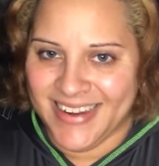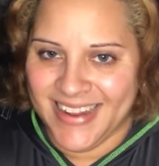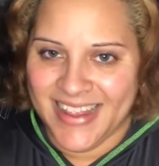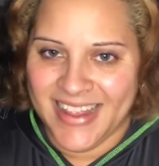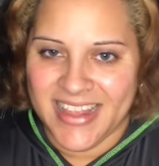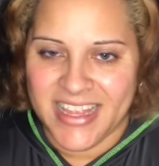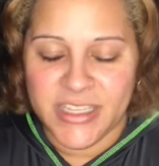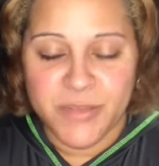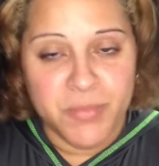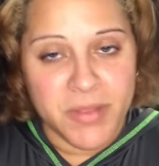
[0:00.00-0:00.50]

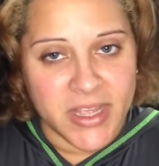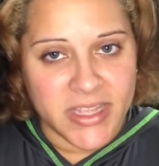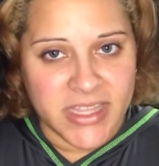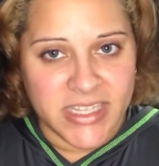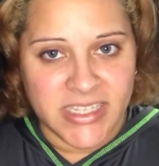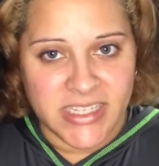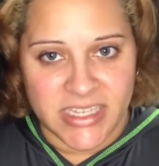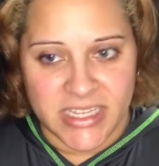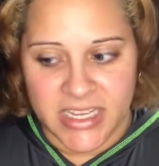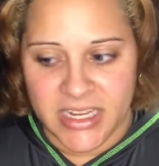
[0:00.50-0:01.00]
let's plug
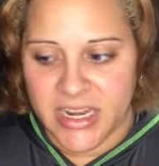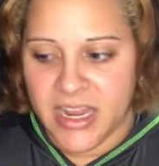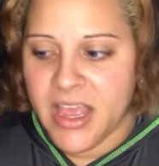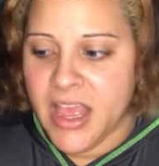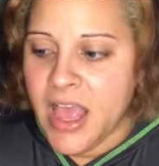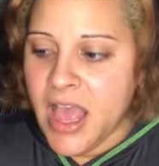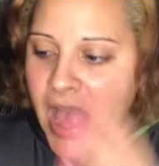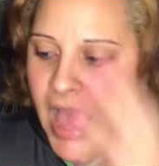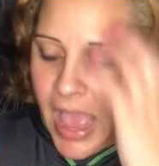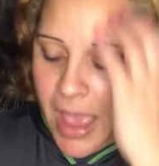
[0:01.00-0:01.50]
this in.
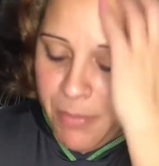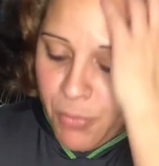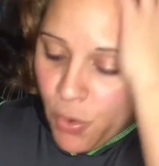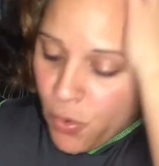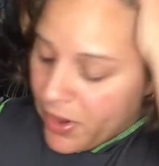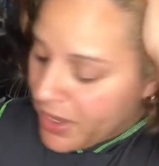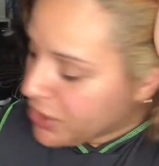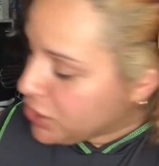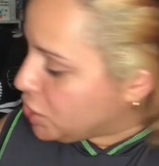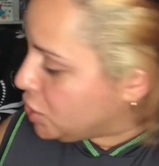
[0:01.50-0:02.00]
I'm
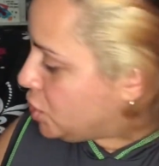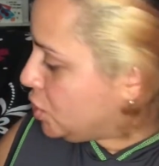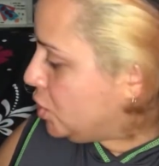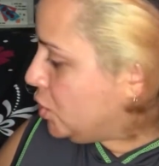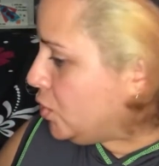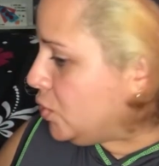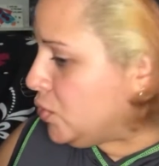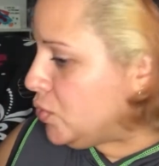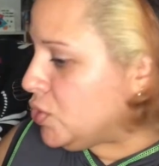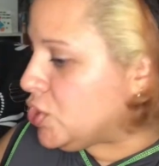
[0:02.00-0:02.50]
going
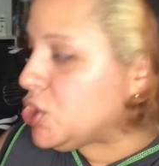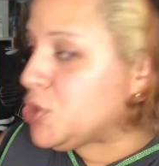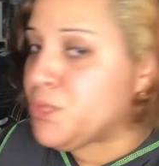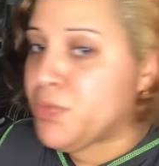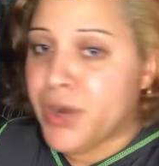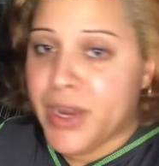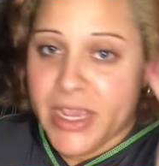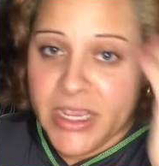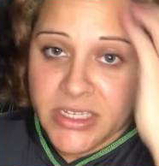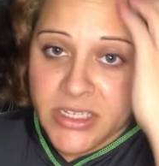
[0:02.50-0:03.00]
to
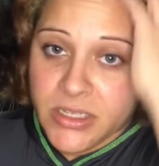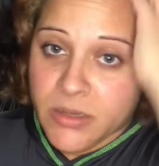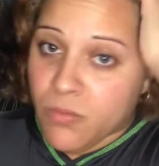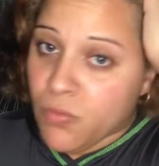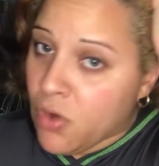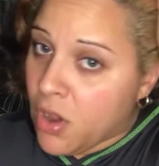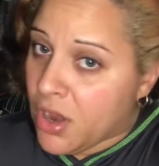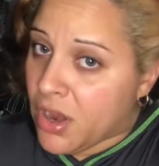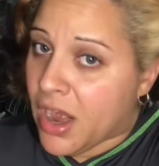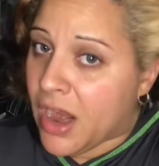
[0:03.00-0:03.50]
spray some
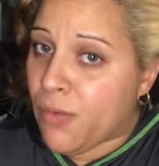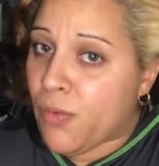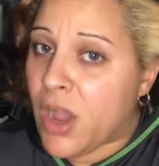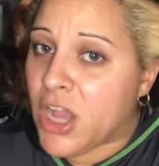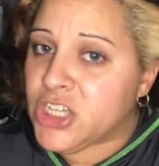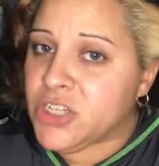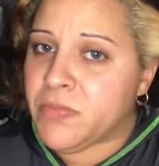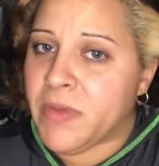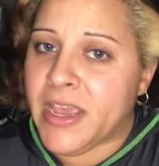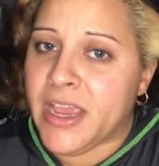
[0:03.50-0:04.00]
water. I
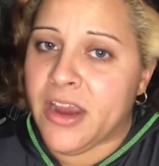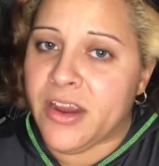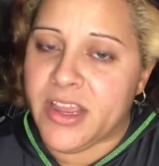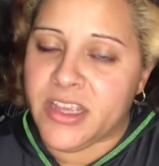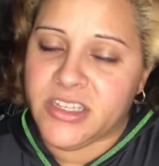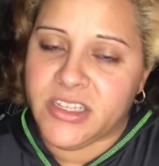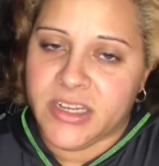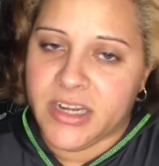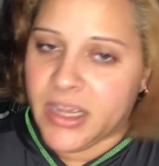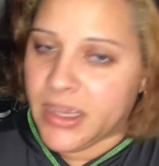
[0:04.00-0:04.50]
washed my hair
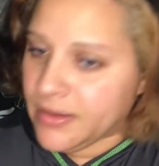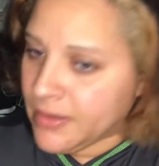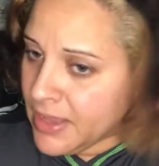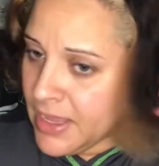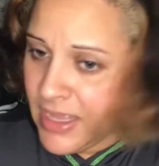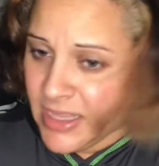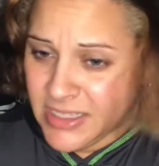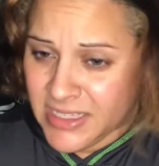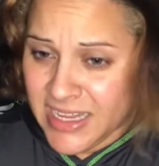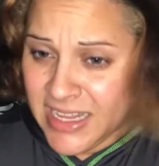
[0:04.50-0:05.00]
yesterday.
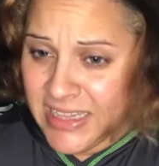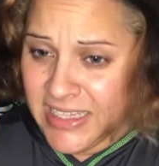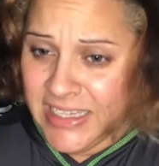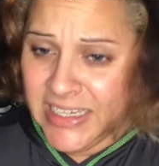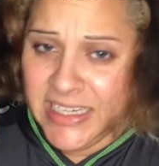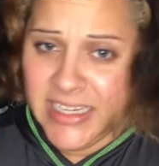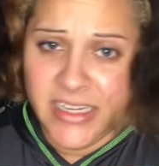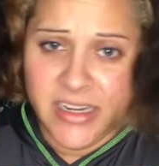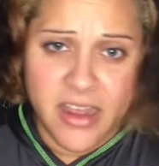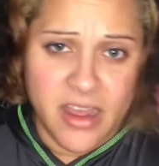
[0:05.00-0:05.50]
It's
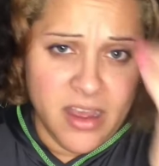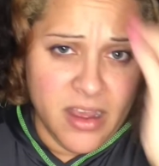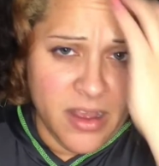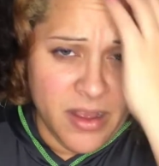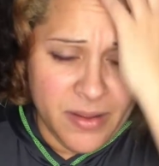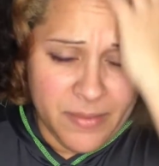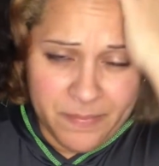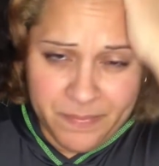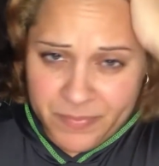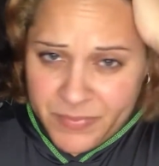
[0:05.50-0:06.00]
clean,
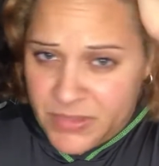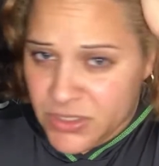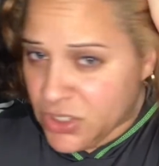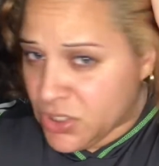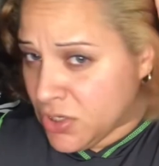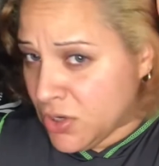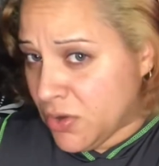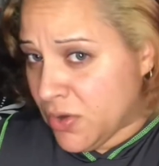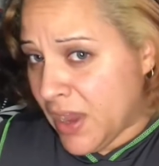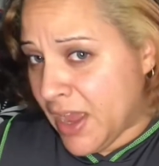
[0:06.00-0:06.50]

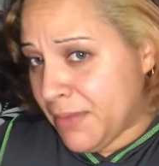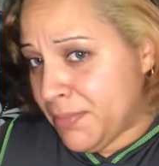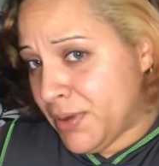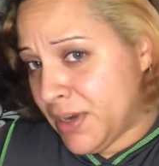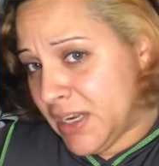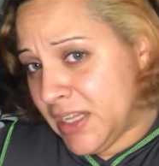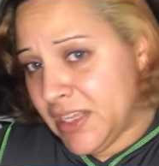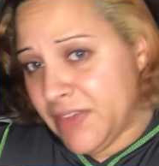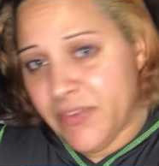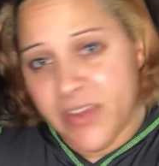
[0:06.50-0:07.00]
so I put
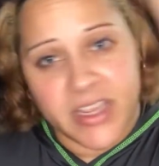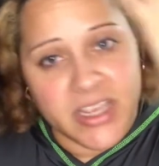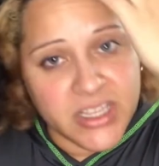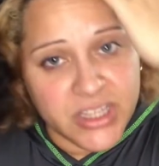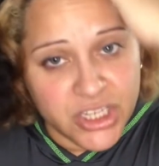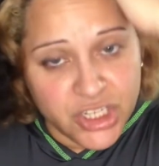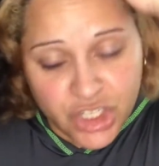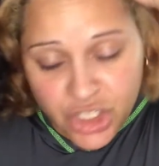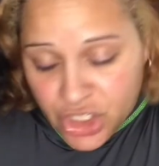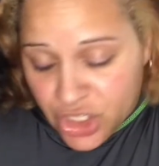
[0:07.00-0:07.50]
a leave-in
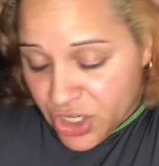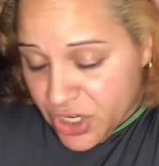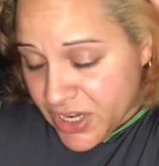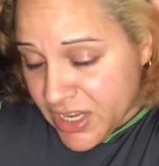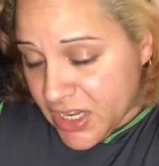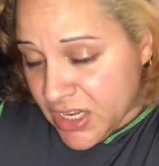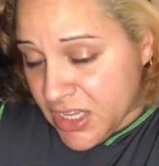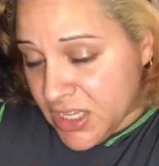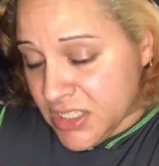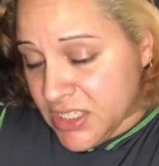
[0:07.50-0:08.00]
conditioner
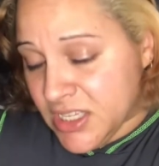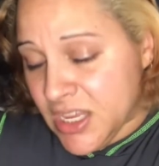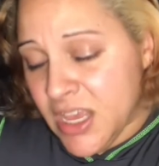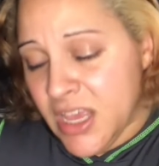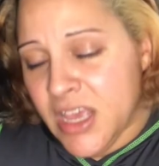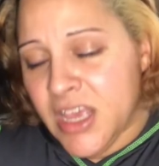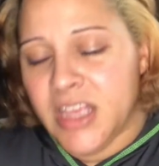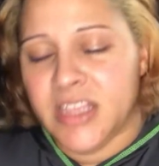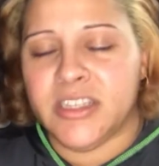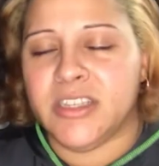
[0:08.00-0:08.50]
in it.
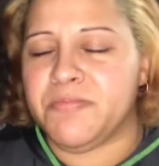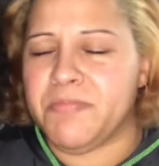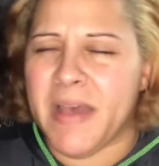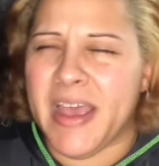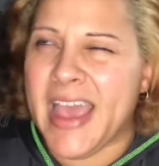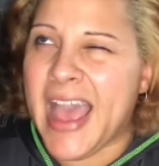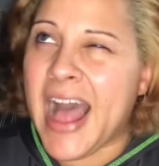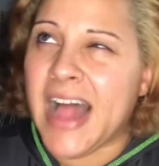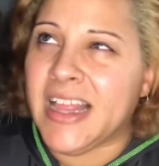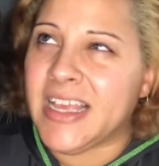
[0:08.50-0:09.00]
It's by
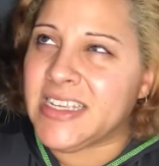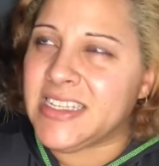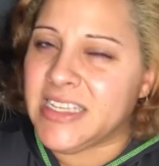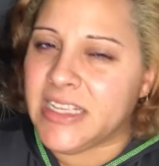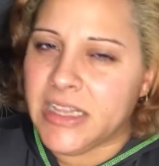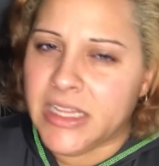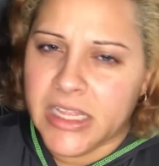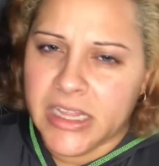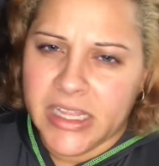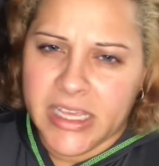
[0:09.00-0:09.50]
Alex
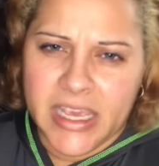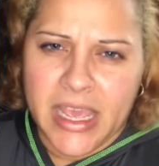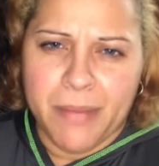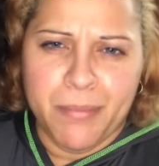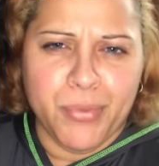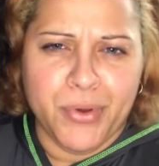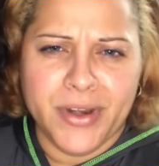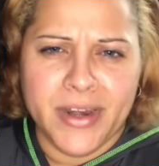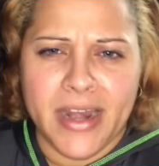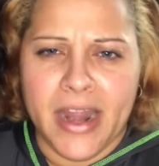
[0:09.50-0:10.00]
and Lily. I
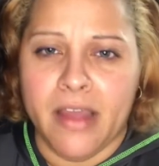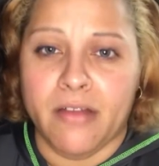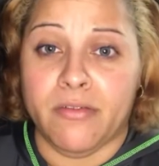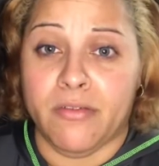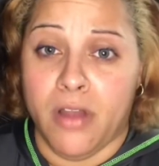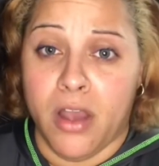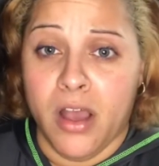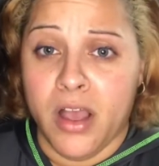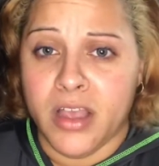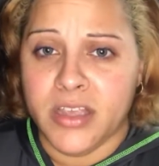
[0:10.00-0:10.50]
bought it at
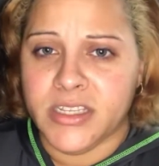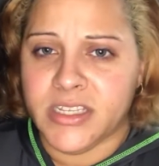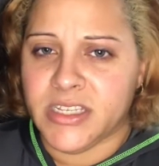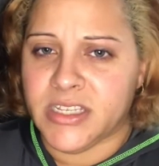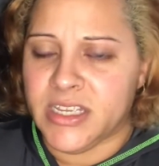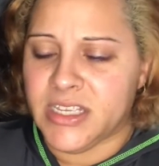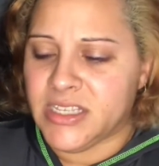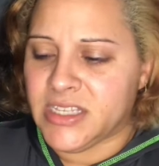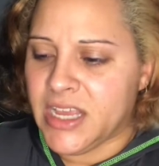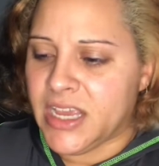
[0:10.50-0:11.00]
Ross.
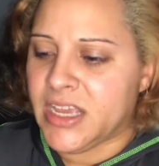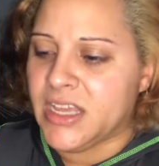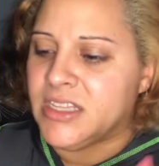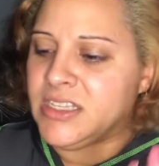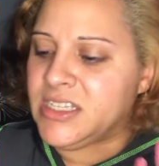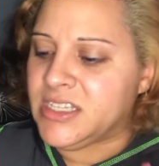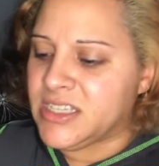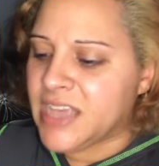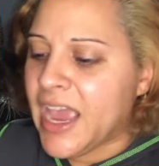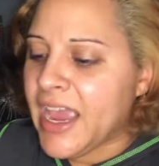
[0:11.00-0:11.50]
It's like a
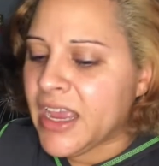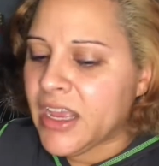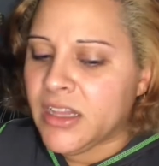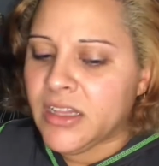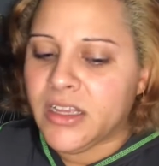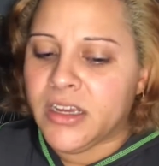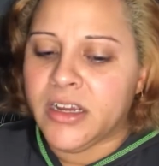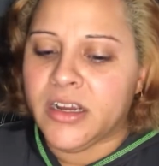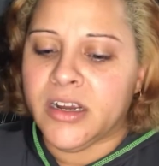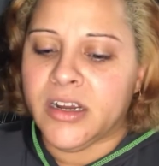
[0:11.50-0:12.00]

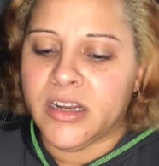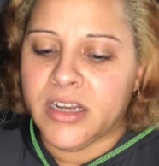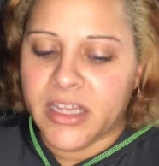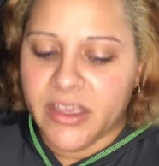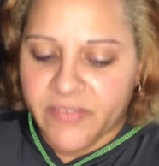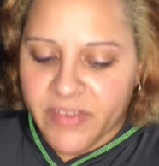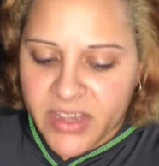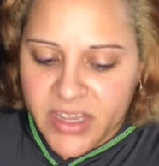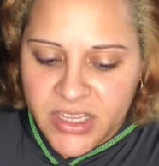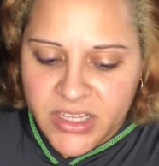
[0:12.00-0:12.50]
detangler,
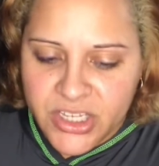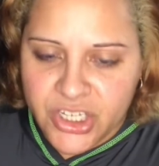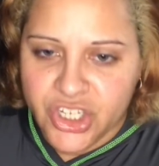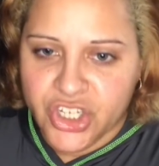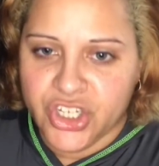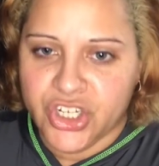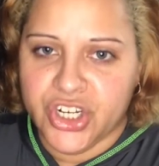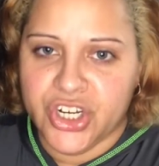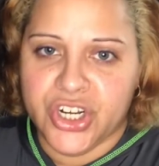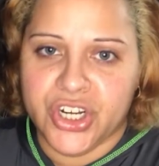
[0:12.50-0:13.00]
leave-in
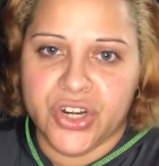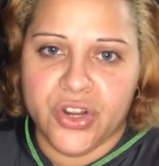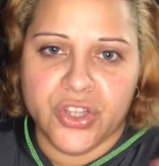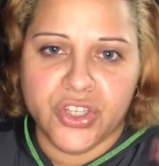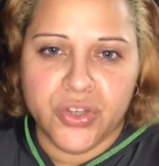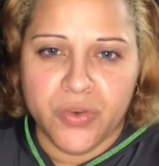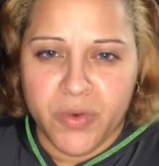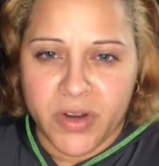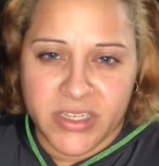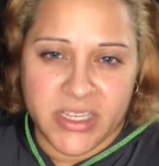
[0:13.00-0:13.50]
conditioner. It
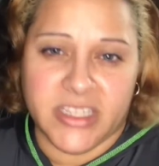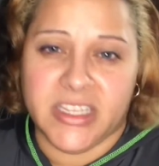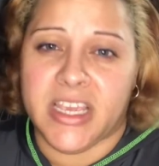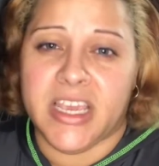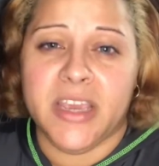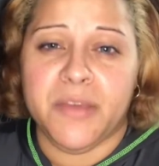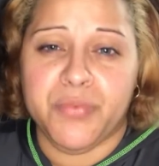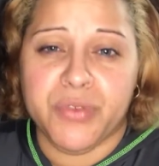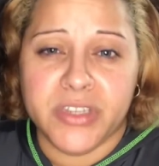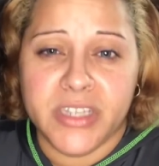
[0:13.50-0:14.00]
also works as a
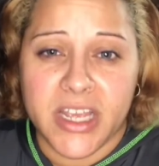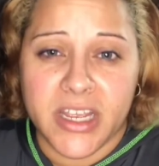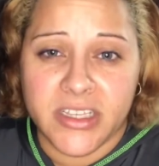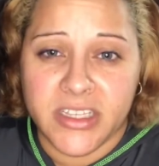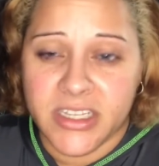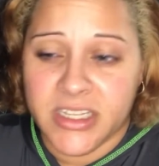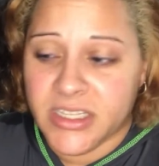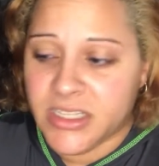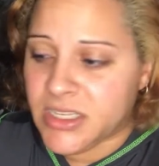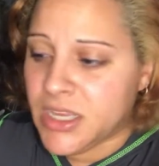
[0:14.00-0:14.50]
heat
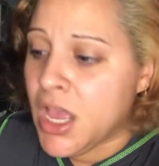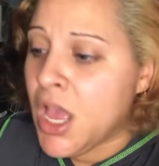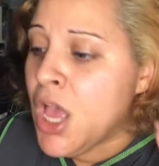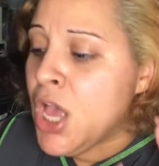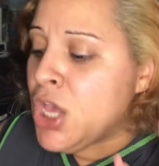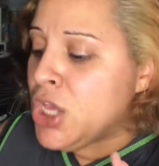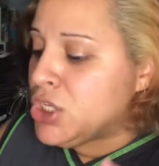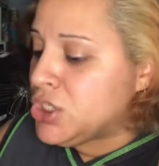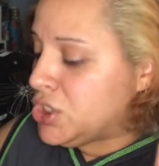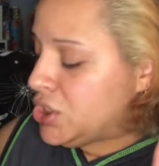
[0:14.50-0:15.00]
protectant.
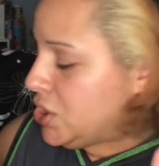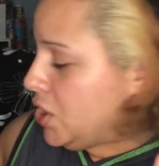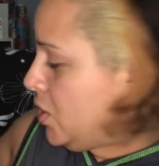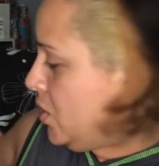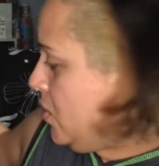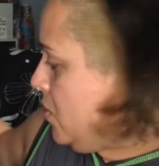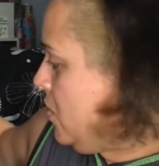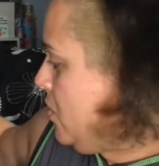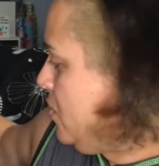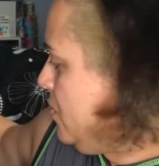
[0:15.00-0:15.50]

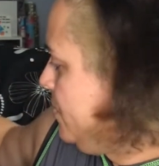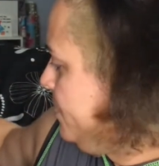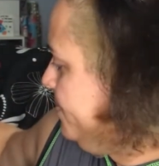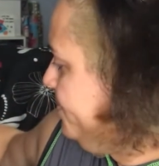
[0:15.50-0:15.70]
So